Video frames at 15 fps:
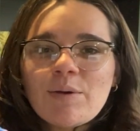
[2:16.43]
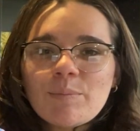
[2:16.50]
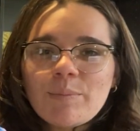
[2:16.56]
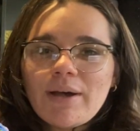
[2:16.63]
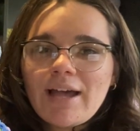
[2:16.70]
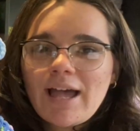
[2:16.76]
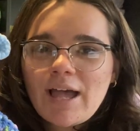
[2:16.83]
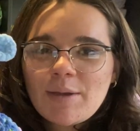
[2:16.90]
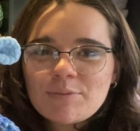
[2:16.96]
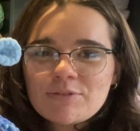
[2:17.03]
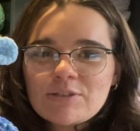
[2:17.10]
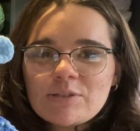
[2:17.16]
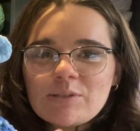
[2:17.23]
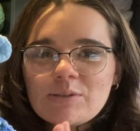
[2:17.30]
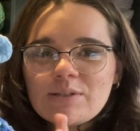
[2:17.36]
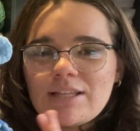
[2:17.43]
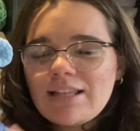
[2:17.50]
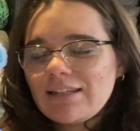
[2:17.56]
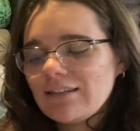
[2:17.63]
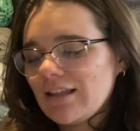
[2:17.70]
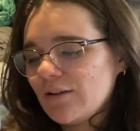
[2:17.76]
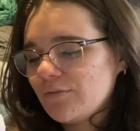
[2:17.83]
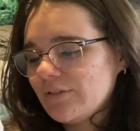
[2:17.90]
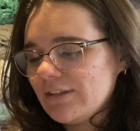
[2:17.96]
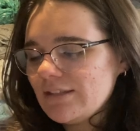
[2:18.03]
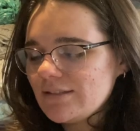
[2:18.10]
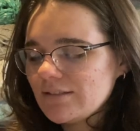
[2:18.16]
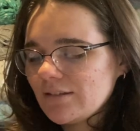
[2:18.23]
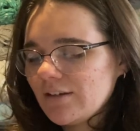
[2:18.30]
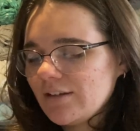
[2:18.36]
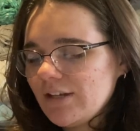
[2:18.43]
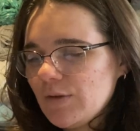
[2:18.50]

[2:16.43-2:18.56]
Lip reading: but I absolutely loved this yarn.